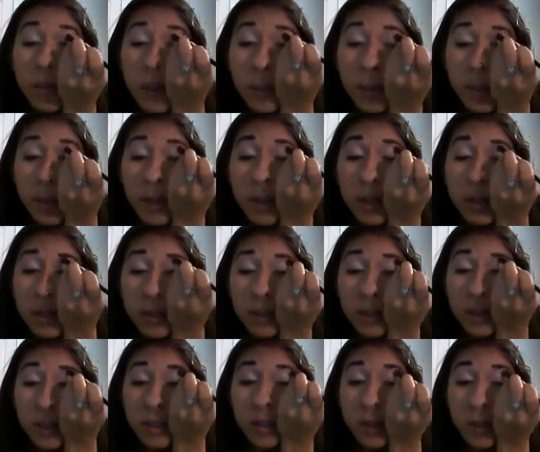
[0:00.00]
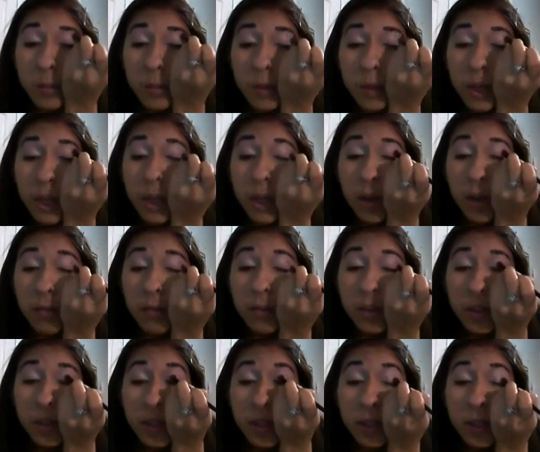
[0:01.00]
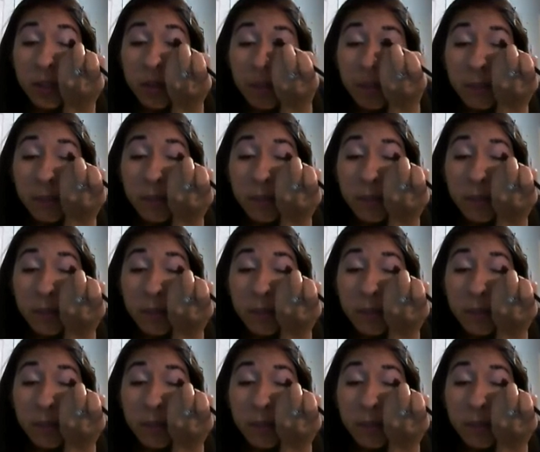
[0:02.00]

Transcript: My pronunciation is way off today.